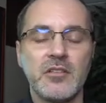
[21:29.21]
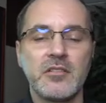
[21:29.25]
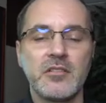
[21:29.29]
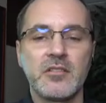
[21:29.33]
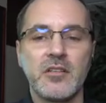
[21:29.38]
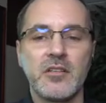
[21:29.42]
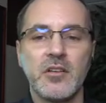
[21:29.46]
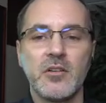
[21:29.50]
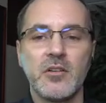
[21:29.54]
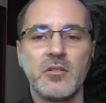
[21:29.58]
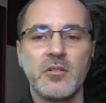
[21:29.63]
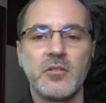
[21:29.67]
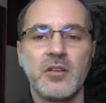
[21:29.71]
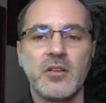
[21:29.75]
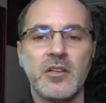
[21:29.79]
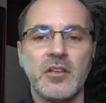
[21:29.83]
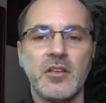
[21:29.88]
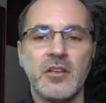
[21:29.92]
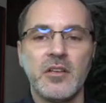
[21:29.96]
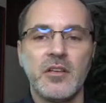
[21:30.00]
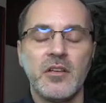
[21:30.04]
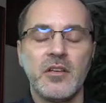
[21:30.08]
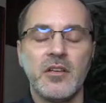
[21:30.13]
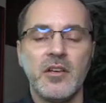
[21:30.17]
So,
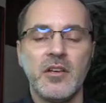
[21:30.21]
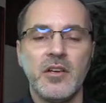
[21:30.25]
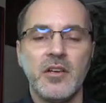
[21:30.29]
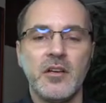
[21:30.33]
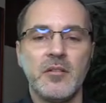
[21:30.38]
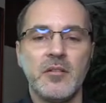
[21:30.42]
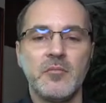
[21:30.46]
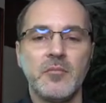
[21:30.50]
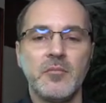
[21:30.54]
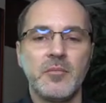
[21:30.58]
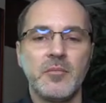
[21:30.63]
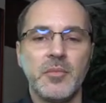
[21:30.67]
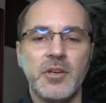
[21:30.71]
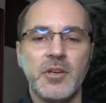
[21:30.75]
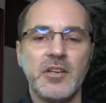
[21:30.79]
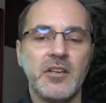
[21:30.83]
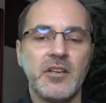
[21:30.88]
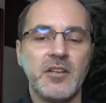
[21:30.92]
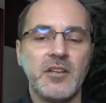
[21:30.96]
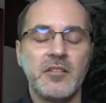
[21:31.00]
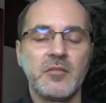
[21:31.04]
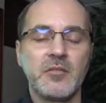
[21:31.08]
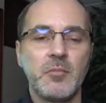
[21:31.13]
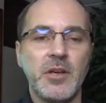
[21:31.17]
but it
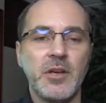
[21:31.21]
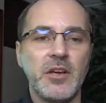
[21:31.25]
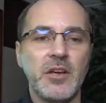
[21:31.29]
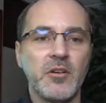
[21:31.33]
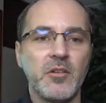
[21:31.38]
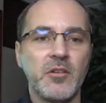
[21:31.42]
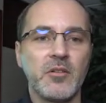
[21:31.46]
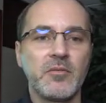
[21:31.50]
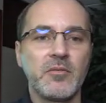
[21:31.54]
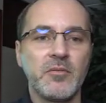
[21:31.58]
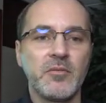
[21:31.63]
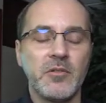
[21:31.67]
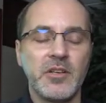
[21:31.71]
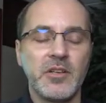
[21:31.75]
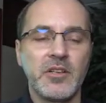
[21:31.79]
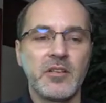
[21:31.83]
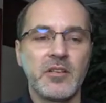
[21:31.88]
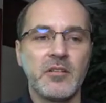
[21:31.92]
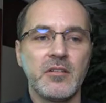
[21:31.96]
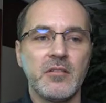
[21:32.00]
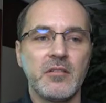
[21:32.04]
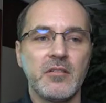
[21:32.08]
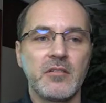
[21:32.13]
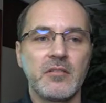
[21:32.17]
is better if we
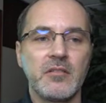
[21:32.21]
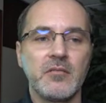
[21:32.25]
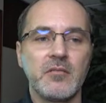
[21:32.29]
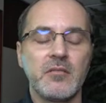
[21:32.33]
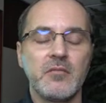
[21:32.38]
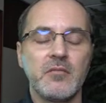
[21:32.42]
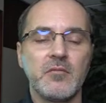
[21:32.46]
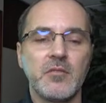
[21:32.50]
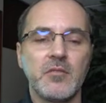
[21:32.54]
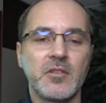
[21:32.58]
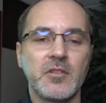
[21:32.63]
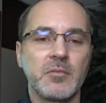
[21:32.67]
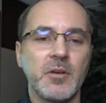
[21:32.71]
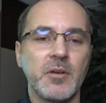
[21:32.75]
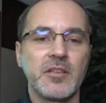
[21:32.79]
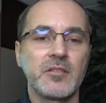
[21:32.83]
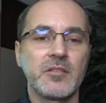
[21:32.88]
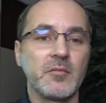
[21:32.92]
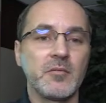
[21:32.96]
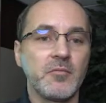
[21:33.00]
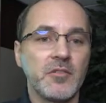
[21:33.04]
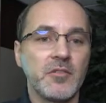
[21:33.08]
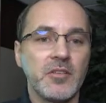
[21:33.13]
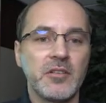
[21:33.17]
can
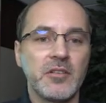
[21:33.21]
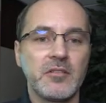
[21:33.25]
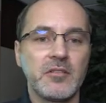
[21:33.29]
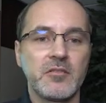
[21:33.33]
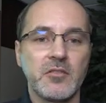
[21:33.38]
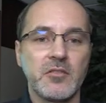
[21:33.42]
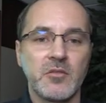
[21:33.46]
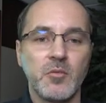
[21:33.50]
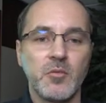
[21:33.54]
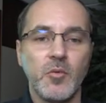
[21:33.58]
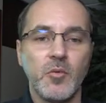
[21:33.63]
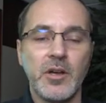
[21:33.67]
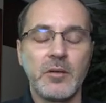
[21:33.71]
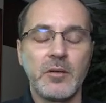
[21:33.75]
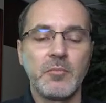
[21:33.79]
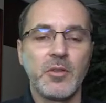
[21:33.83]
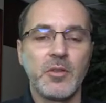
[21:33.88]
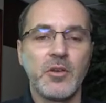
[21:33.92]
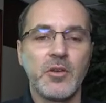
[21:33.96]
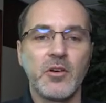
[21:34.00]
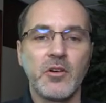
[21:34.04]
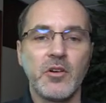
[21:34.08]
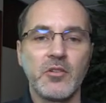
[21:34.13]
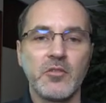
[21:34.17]
responsibly just wipe
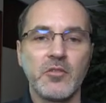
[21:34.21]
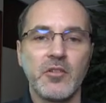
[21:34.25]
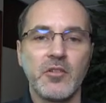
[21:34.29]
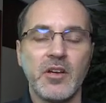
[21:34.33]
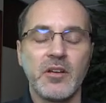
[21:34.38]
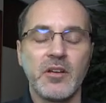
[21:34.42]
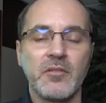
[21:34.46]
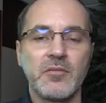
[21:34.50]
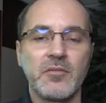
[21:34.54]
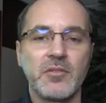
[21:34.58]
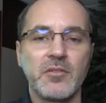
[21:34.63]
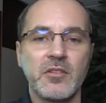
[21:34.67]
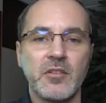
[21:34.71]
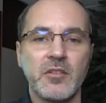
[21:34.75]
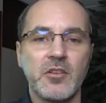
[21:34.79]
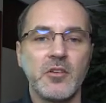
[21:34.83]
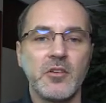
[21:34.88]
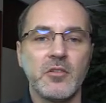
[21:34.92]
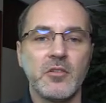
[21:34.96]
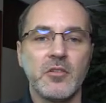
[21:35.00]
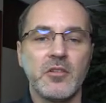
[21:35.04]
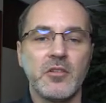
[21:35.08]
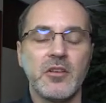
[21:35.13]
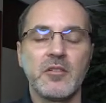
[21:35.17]
the hard drive
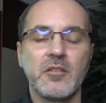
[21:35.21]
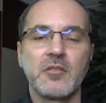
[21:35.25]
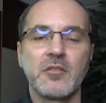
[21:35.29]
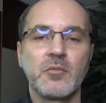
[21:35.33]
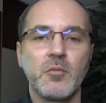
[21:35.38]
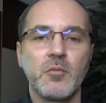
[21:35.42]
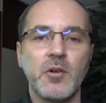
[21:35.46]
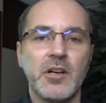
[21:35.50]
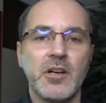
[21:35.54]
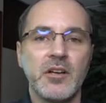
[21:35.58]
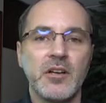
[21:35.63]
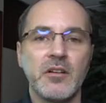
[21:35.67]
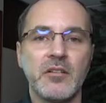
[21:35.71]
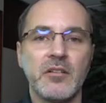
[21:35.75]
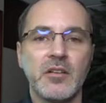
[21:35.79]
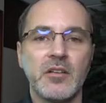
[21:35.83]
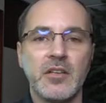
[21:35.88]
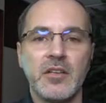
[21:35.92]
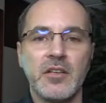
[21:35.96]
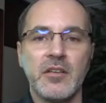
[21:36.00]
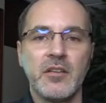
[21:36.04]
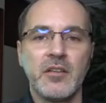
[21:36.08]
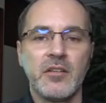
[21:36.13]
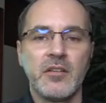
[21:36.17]
securely as well.
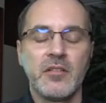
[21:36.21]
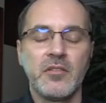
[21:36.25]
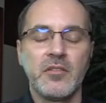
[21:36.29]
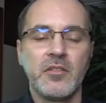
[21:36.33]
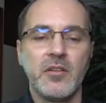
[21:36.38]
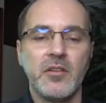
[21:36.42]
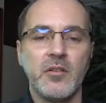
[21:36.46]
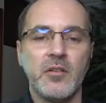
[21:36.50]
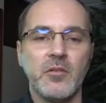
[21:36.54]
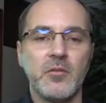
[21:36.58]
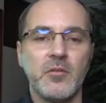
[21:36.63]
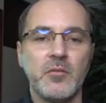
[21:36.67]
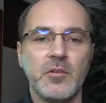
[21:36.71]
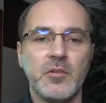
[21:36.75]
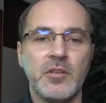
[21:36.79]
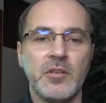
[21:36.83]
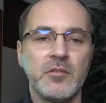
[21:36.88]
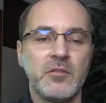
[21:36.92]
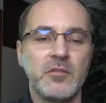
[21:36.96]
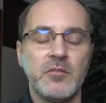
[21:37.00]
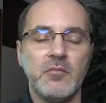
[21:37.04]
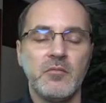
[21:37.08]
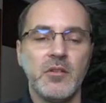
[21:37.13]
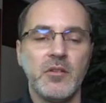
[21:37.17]
So
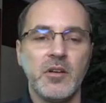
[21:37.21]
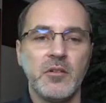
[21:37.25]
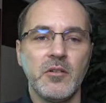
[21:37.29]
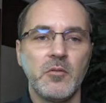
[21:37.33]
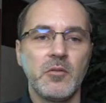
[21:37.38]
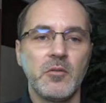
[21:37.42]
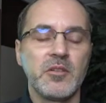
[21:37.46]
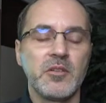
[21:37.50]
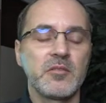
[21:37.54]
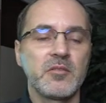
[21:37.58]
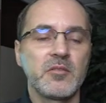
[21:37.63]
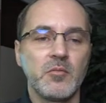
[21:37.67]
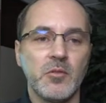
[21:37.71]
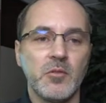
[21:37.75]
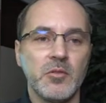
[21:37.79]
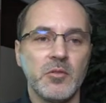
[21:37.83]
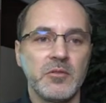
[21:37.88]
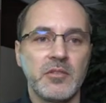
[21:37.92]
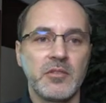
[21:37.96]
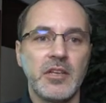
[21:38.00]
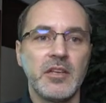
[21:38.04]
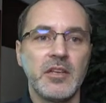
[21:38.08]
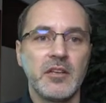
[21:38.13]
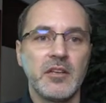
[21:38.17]
we always will
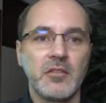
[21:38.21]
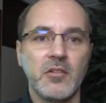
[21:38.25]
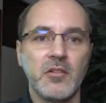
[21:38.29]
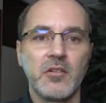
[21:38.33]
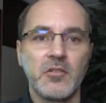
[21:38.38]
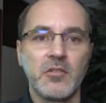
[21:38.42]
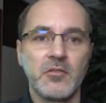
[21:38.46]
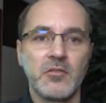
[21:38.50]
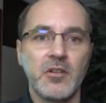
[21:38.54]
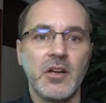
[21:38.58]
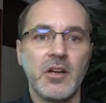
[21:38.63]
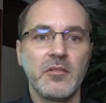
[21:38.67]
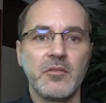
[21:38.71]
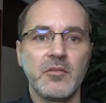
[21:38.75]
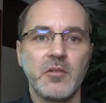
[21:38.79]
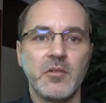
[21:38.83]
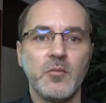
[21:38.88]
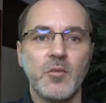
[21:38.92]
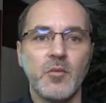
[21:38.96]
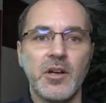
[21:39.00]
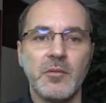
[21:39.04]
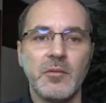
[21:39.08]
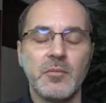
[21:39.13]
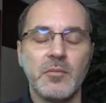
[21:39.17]
take the hard drives
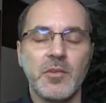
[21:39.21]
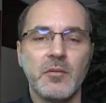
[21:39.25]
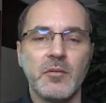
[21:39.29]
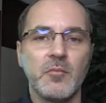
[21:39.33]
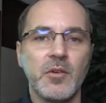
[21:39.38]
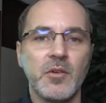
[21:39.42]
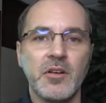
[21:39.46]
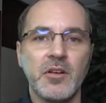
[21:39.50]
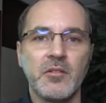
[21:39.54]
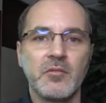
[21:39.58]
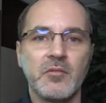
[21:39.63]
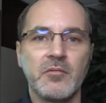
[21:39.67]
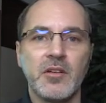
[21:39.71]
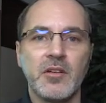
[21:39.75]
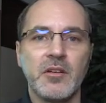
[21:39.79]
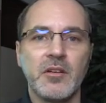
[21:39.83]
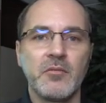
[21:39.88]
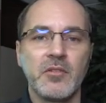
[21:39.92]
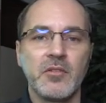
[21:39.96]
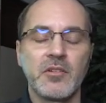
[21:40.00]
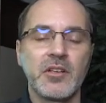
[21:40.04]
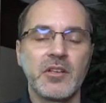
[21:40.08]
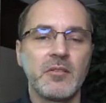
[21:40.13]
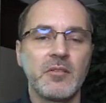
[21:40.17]
and wipe them. We don't
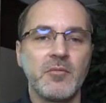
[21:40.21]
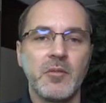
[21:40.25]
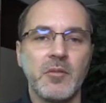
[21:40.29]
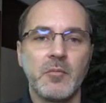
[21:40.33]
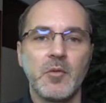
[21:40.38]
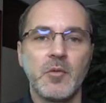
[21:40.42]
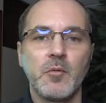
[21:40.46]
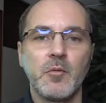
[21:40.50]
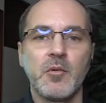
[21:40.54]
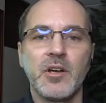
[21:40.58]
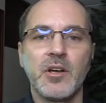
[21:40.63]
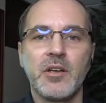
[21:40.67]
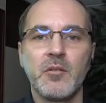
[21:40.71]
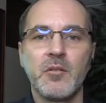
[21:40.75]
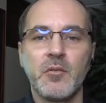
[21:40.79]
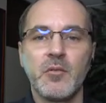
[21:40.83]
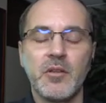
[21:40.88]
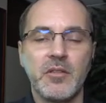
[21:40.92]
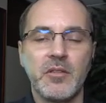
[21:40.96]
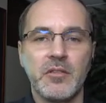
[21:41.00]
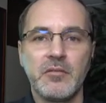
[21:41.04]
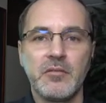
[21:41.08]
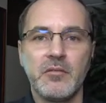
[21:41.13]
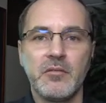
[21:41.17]
ever give them away
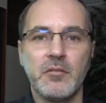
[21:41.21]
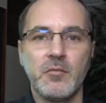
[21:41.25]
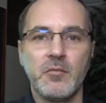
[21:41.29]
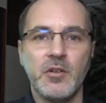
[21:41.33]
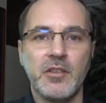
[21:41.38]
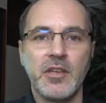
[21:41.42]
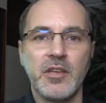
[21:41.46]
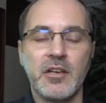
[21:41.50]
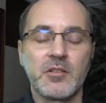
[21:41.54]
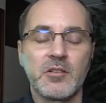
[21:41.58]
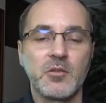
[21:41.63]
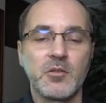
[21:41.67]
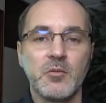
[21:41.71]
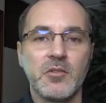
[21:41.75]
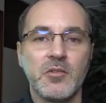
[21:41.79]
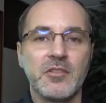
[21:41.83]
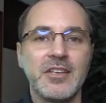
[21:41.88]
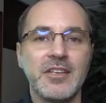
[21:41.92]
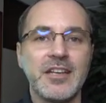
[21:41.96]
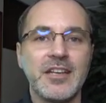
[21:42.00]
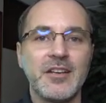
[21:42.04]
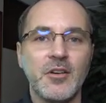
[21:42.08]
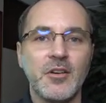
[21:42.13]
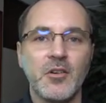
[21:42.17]
with actual
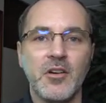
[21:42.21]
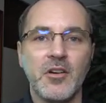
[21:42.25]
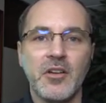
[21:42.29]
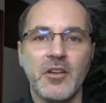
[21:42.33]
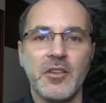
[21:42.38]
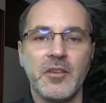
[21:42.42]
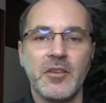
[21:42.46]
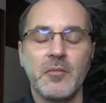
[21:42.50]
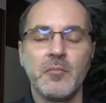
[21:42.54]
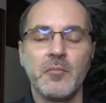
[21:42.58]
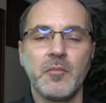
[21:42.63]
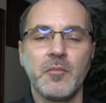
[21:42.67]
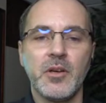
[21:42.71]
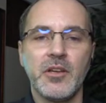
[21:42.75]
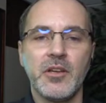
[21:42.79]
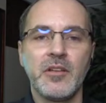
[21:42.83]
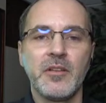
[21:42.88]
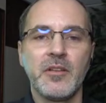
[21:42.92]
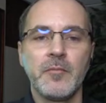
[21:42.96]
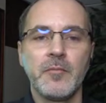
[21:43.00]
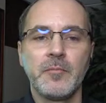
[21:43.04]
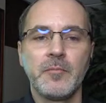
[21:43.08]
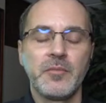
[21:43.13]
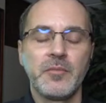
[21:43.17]
data on them, but
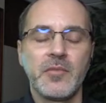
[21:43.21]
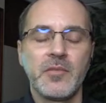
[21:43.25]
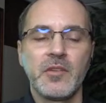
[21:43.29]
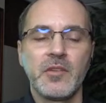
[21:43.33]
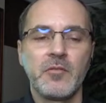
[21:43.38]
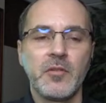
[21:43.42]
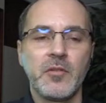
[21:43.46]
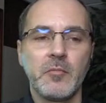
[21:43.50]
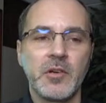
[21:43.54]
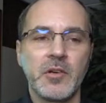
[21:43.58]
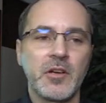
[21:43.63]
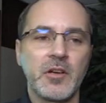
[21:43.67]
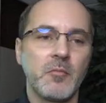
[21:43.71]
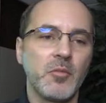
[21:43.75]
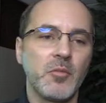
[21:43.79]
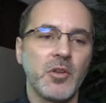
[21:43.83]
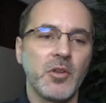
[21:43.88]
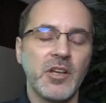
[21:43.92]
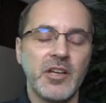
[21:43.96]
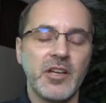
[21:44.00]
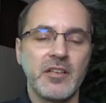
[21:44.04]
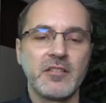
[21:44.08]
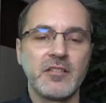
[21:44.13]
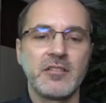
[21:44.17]
from a
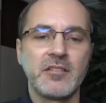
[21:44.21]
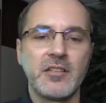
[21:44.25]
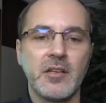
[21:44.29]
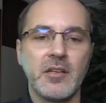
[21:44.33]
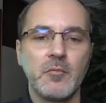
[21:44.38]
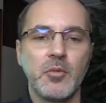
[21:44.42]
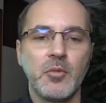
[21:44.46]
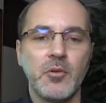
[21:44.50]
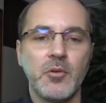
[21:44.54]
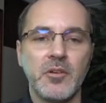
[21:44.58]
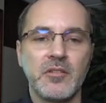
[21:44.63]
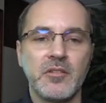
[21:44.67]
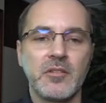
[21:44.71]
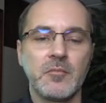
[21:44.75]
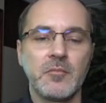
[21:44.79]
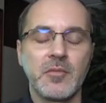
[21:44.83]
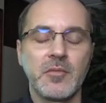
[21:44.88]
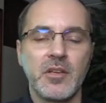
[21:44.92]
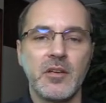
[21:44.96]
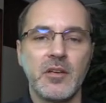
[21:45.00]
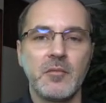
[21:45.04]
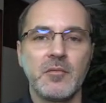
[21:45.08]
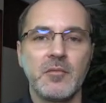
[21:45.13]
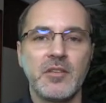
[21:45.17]
compliance standpoint,
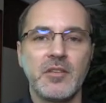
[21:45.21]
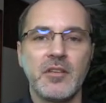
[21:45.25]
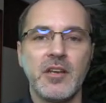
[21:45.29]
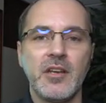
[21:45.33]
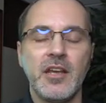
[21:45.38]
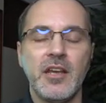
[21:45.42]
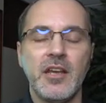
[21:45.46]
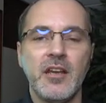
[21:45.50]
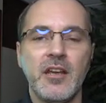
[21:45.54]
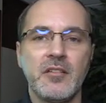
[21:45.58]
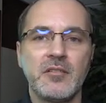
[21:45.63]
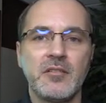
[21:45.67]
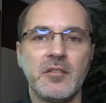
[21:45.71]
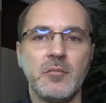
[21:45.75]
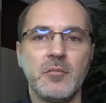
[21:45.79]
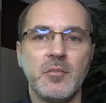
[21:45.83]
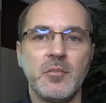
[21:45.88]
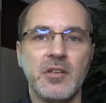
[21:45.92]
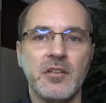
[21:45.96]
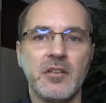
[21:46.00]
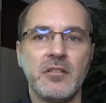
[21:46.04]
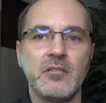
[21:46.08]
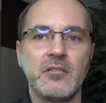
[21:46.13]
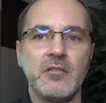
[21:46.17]
sometimes it has to
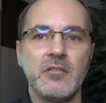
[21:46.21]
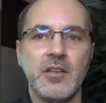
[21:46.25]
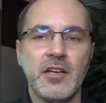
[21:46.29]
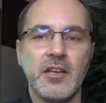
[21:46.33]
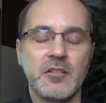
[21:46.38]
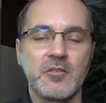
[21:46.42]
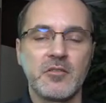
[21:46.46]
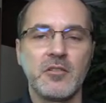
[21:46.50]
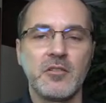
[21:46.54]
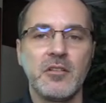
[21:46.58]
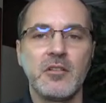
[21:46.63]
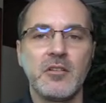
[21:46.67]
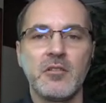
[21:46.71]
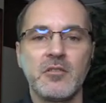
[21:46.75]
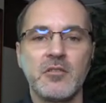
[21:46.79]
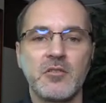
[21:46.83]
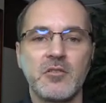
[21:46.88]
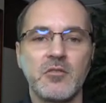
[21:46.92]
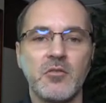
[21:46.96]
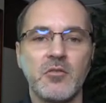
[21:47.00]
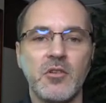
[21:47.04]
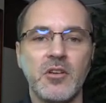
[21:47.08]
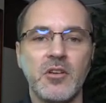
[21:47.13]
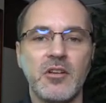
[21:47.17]
be actually
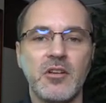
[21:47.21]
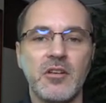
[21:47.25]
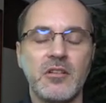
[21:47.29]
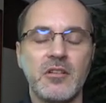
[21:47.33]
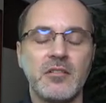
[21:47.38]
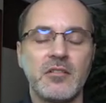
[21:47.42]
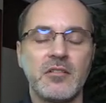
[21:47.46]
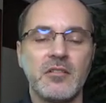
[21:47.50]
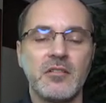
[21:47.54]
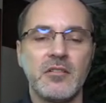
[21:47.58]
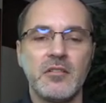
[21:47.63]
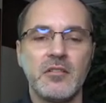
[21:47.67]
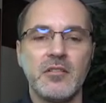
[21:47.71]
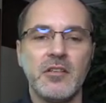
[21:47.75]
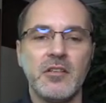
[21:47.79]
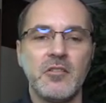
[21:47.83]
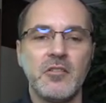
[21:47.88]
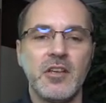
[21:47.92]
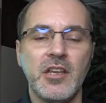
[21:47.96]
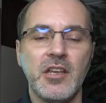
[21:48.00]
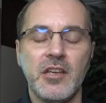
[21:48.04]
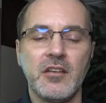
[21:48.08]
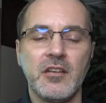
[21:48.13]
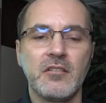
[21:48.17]
destroyed. You
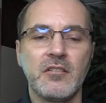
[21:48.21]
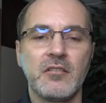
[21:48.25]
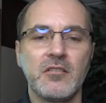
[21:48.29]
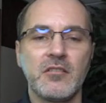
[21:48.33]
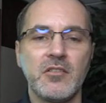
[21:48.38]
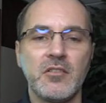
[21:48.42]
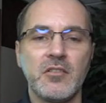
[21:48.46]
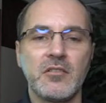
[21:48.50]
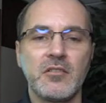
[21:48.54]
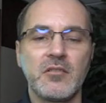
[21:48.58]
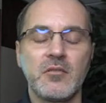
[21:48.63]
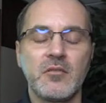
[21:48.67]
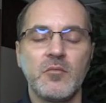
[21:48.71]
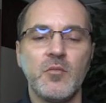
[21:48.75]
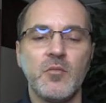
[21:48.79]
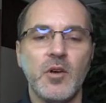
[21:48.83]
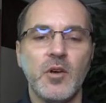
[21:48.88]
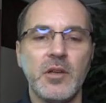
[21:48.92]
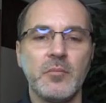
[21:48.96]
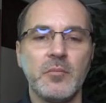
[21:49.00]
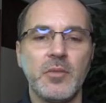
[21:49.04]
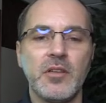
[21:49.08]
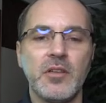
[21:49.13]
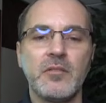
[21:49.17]
can't just
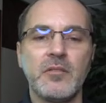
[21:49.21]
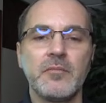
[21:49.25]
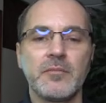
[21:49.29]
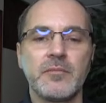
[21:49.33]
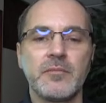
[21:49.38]
wipe it.